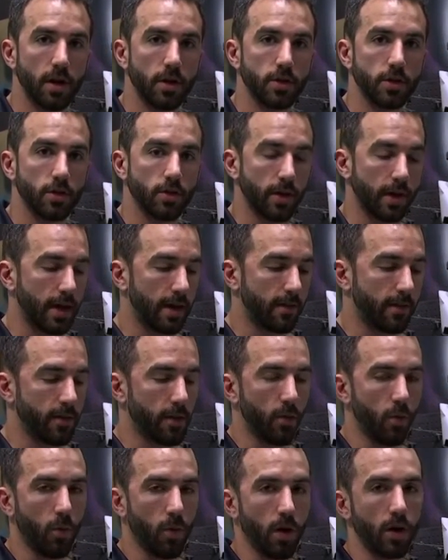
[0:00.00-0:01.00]
So again,
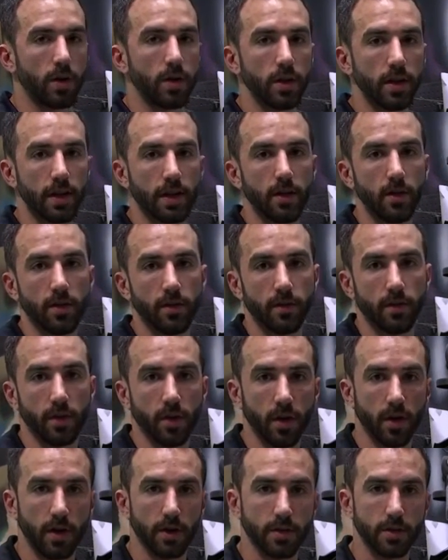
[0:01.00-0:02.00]
for 1 liter of
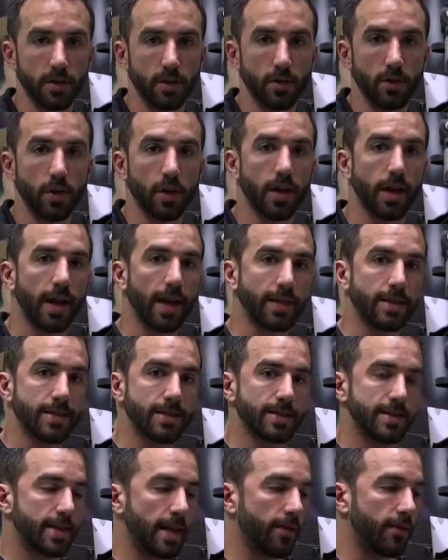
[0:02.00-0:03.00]
gloss, you're looking at
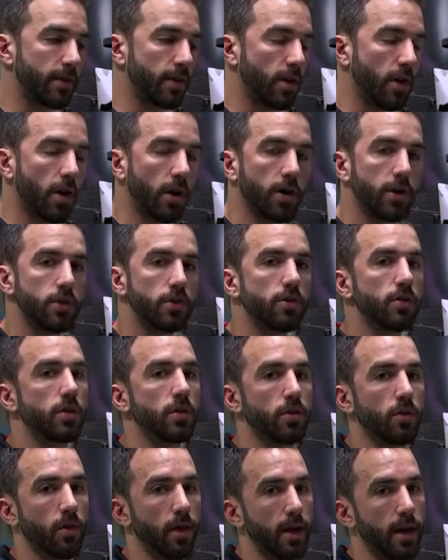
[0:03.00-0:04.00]

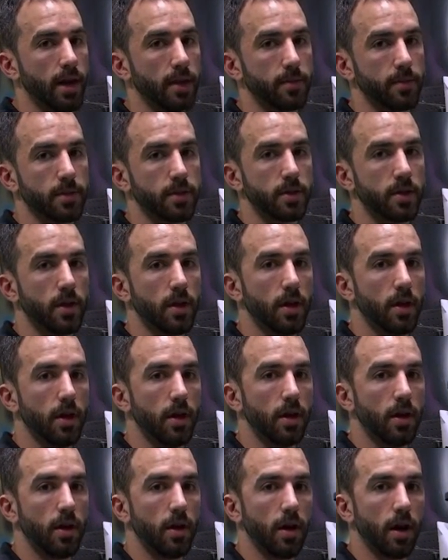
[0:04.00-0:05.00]
700 grams
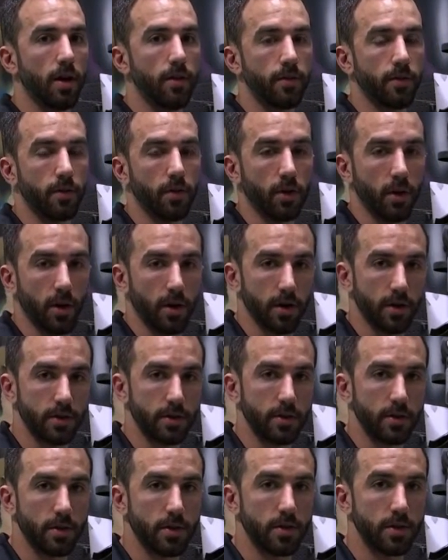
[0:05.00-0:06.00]
of
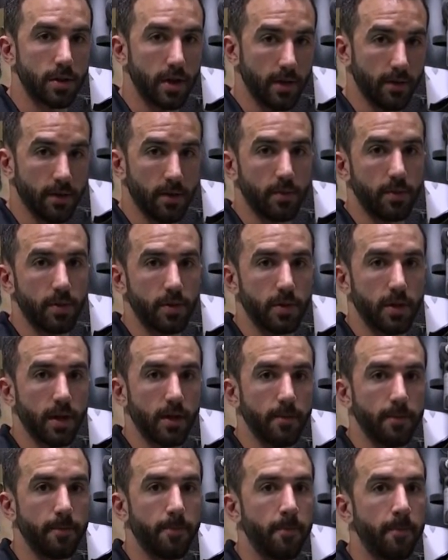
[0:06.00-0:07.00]
gloss,
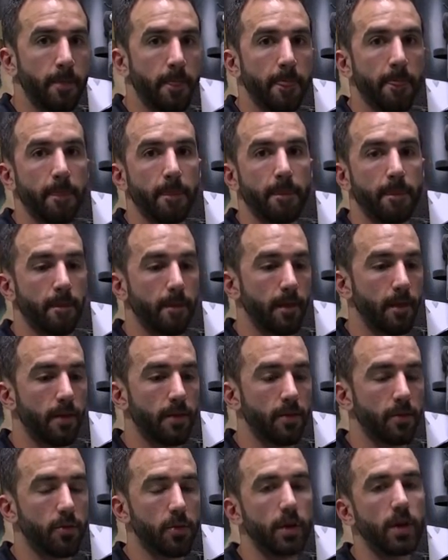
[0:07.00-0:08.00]
70%,
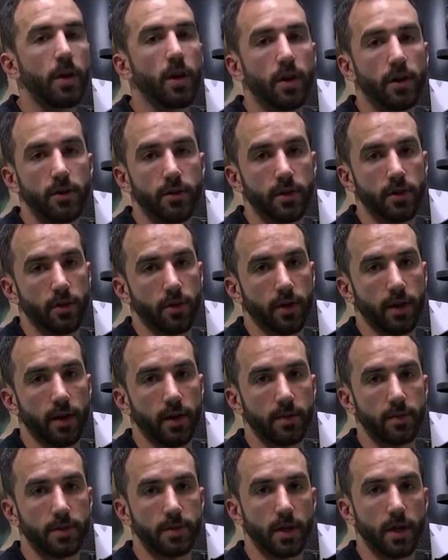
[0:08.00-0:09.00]
300
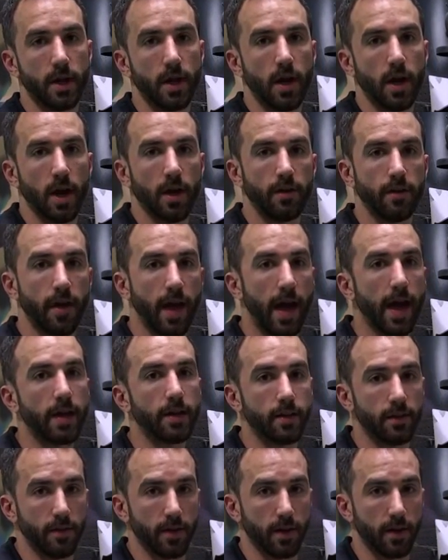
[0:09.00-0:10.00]
grams of
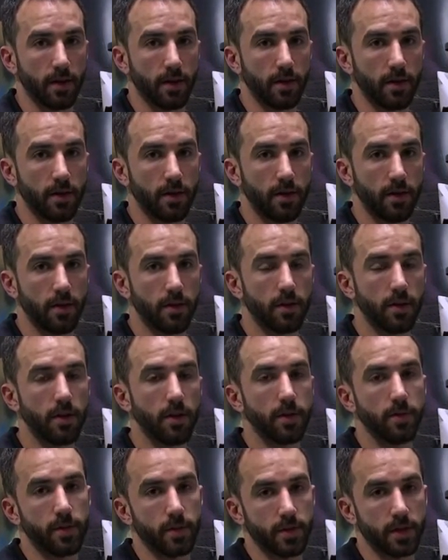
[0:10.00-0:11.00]
activator,
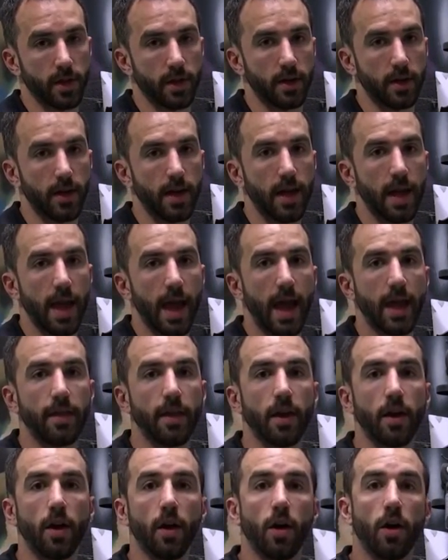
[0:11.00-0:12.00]
30%,
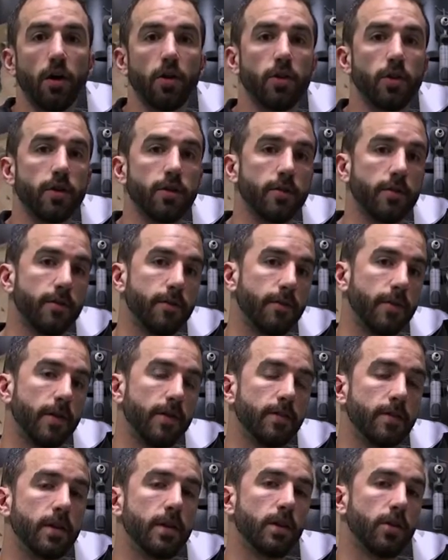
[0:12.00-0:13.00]
and then
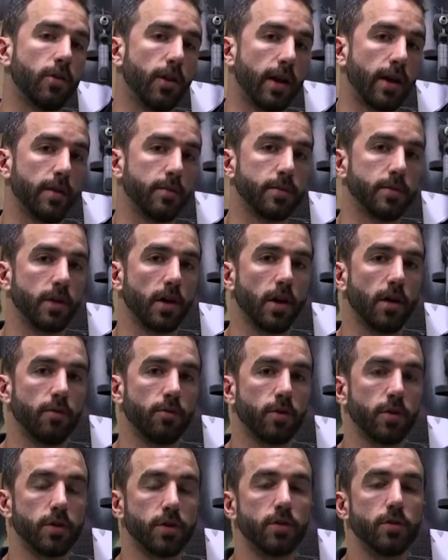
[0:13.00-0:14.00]
150 grams
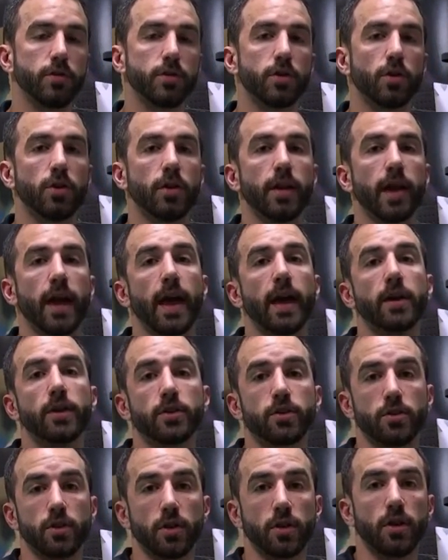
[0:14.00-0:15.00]
of reducer, an
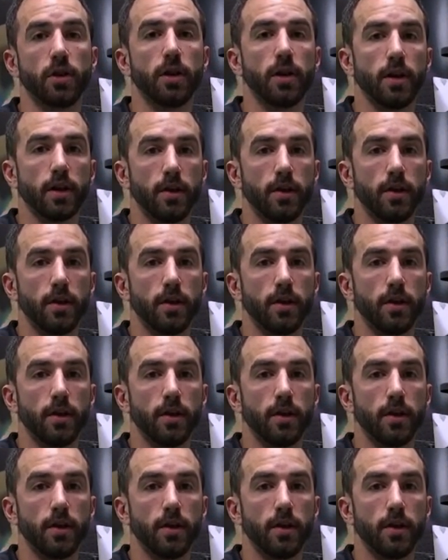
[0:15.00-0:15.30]
extra